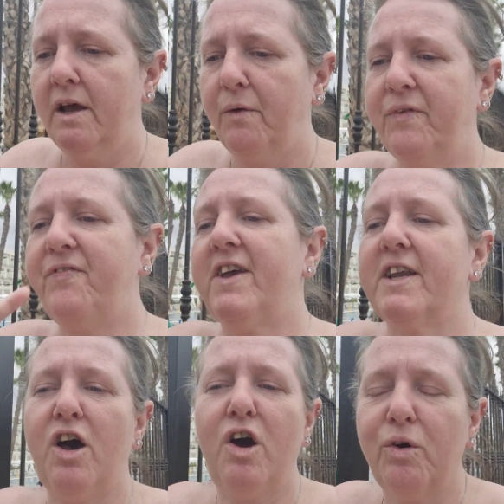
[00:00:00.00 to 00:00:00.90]
we figured
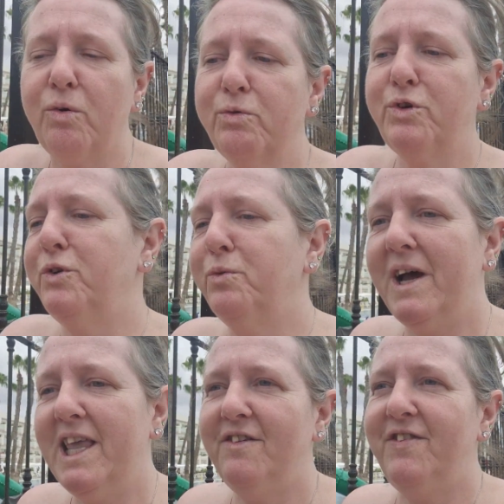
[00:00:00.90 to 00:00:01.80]
a whole new
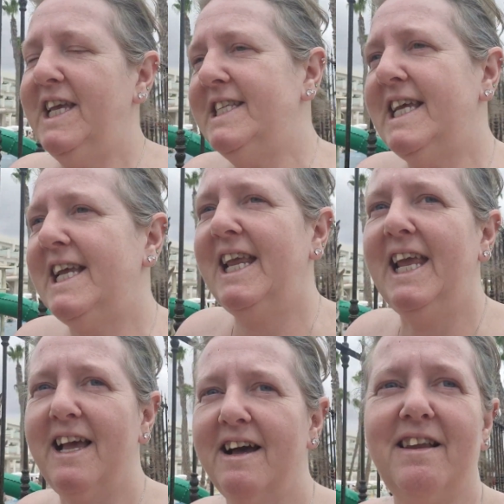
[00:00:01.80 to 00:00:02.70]
way of eating
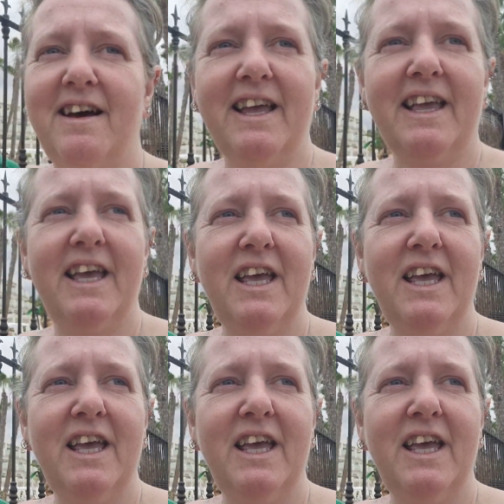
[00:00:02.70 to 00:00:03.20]
here like